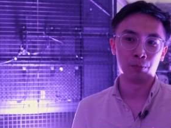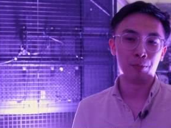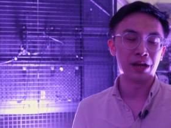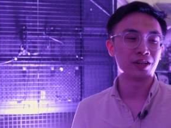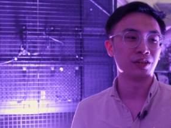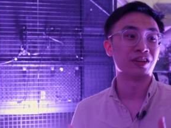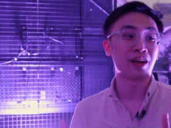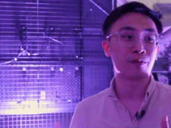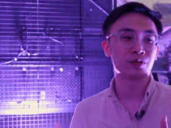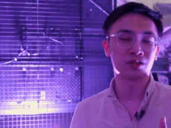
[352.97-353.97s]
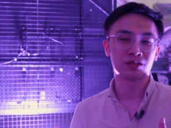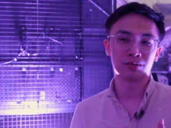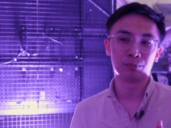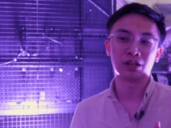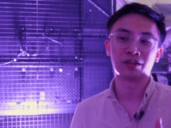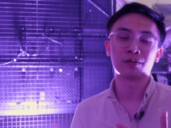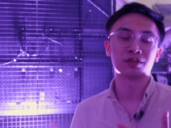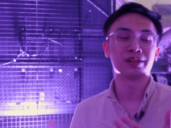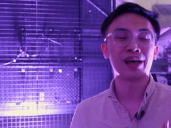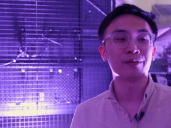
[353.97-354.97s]
make devs make
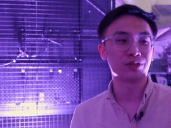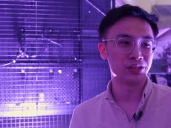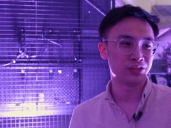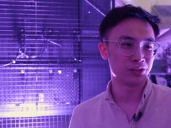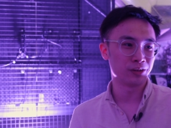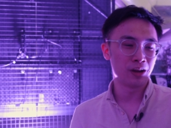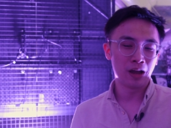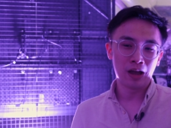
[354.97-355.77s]
devs lives easier